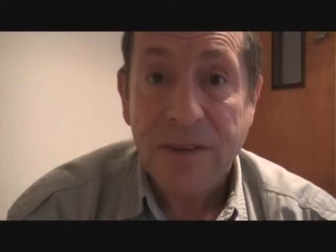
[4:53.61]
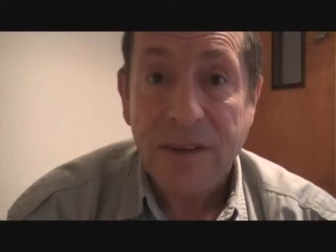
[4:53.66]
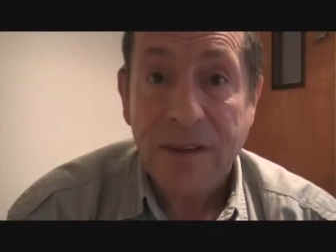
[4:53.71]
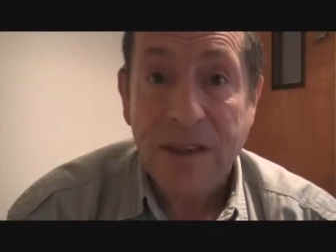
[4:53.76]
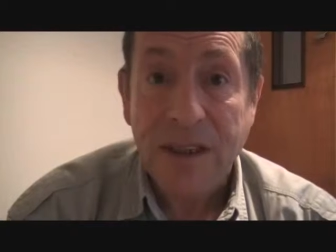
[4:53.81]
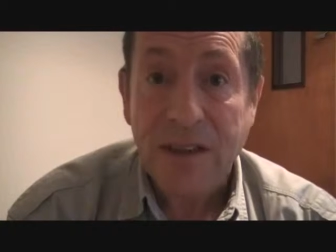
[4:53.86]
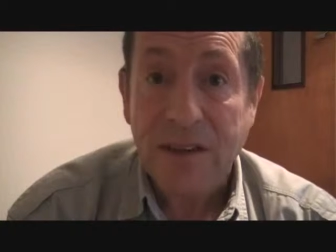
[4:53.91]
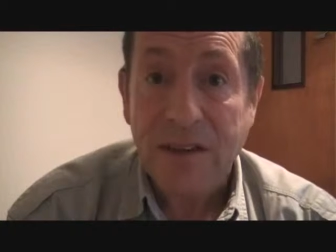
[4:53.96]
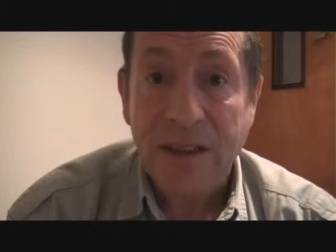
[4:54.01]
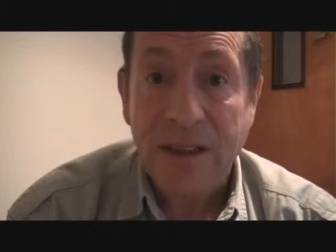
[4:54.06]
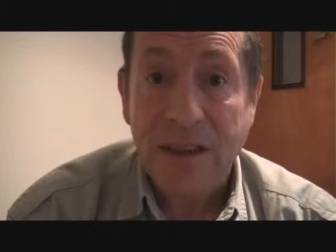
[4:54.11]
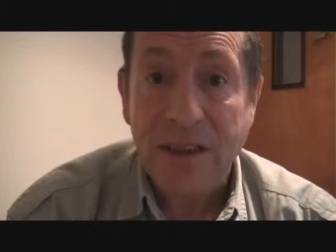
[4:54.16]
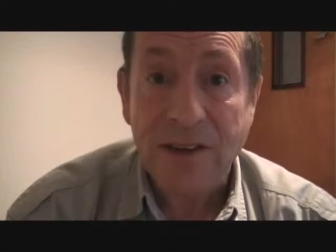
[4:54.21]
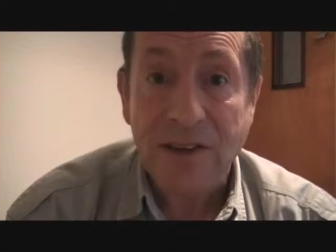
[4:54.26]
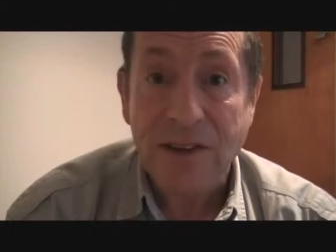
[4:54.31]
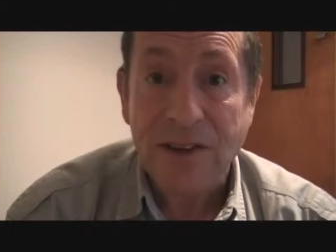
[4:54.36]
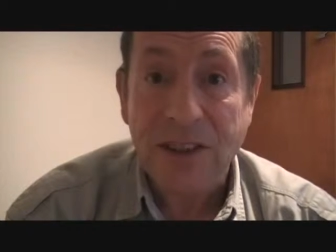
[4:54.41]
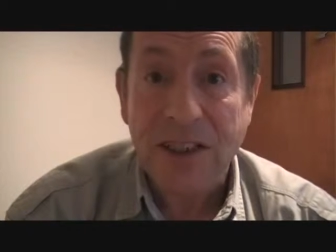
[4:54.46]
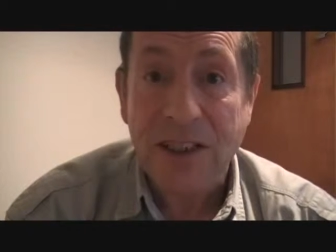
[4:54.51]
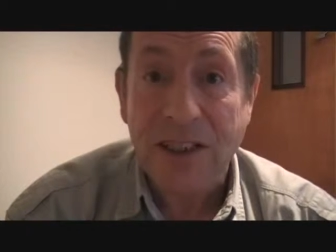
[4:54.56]
They can
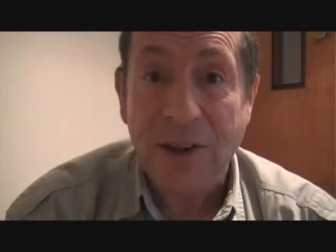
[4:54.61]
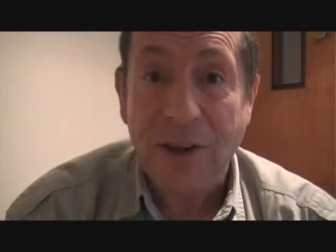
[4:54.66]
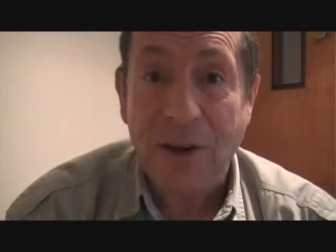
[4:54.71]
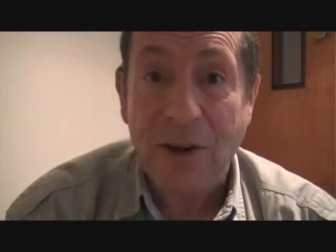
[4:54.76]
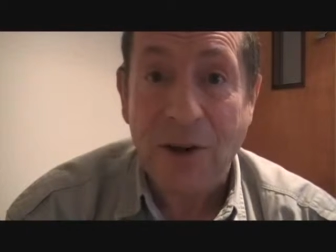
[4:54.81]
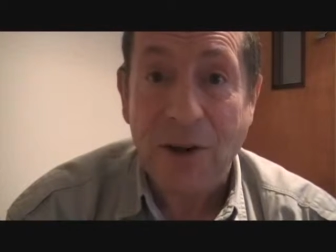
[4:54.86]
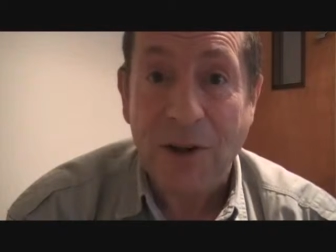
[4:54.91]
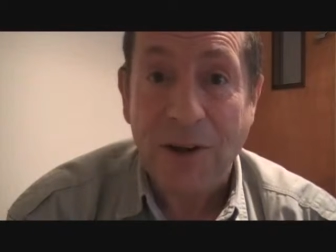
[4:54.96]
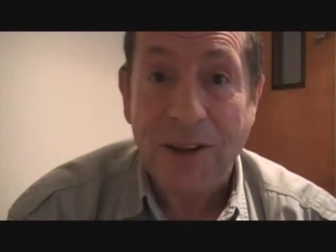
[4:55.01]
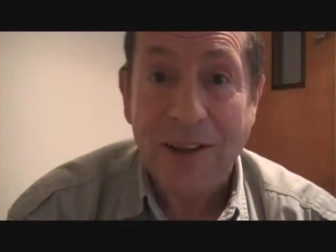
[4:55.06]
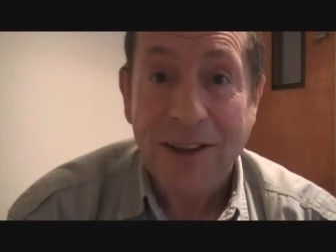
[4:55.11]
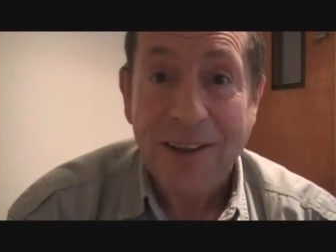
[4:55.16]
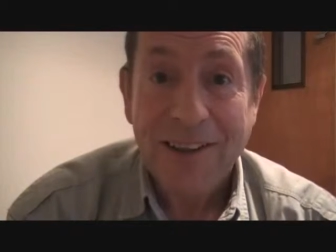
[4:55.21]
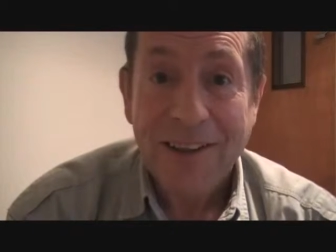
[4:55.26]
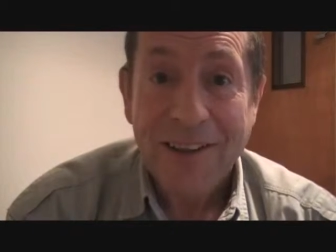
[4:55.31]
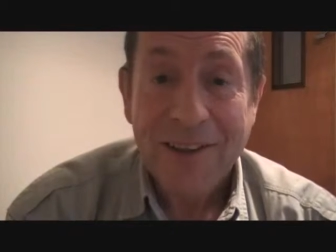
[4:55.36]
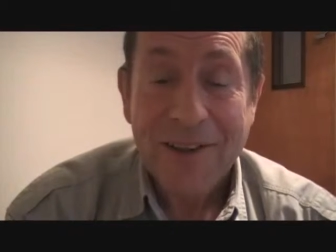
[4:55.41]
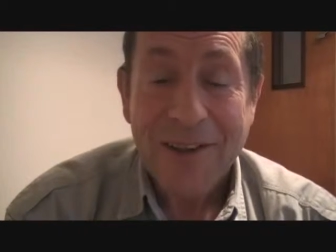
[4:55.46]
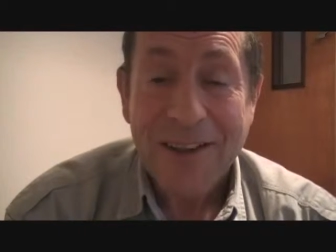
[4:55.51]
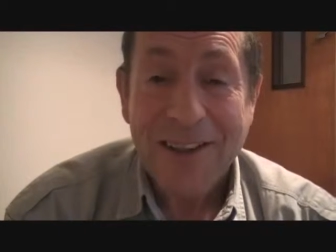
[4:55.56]
sail along
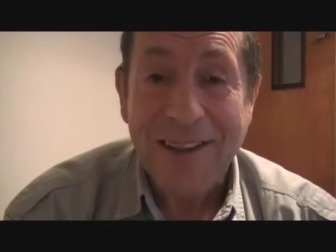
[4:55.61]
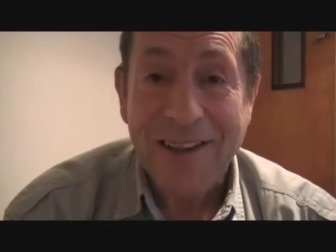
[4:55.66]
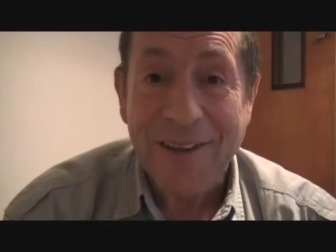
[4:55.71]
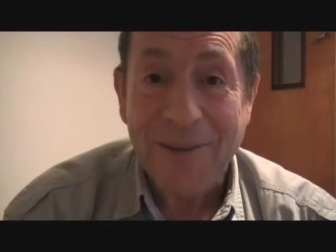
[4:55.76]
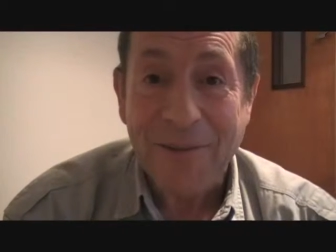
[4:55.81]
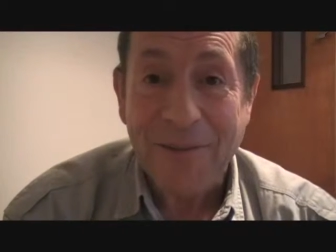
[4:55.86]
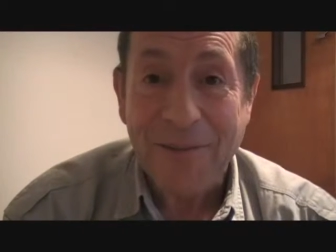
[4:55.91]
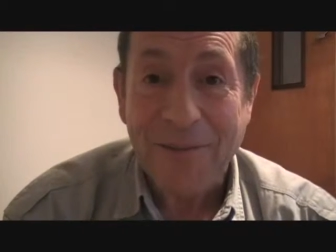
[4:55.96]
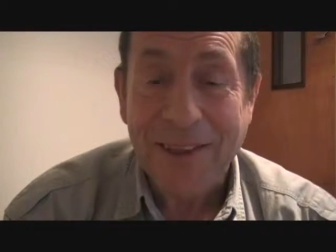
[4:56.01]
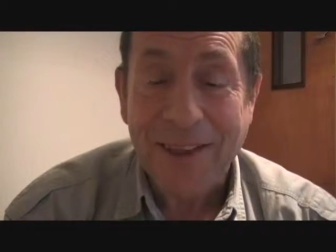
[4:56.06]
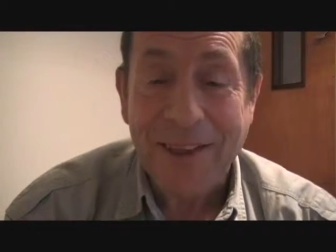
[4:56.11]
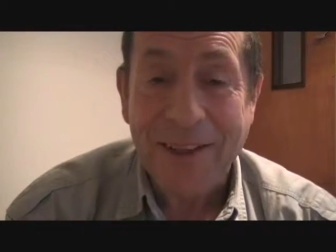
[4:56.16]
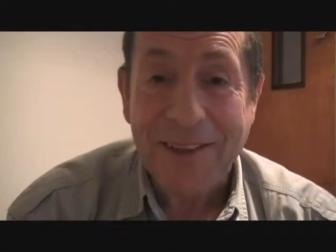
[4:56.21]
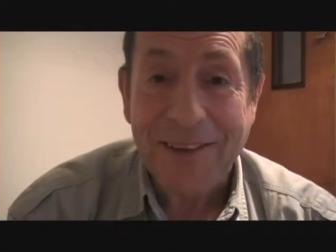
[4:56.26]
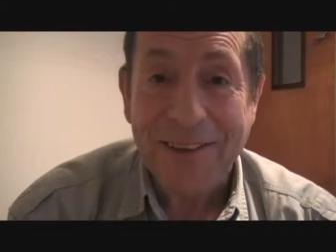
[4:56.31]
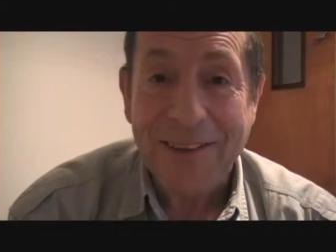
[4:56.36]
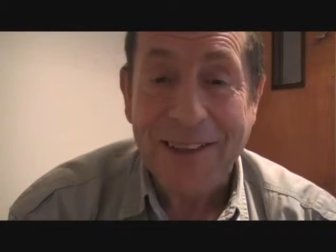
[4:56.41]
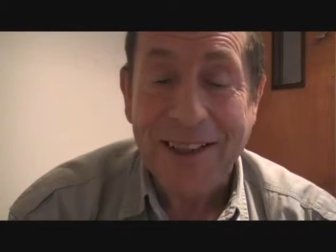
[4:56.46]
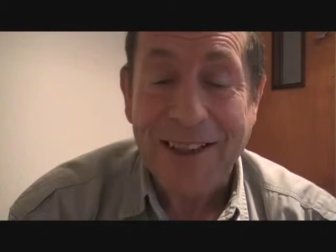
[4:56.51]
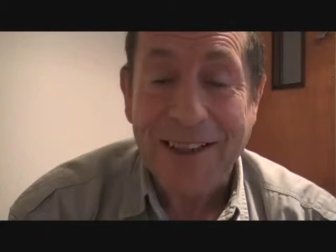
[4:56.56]

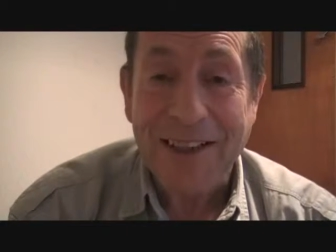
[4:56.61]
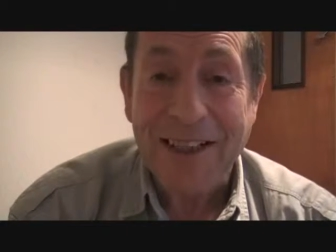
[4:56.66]
like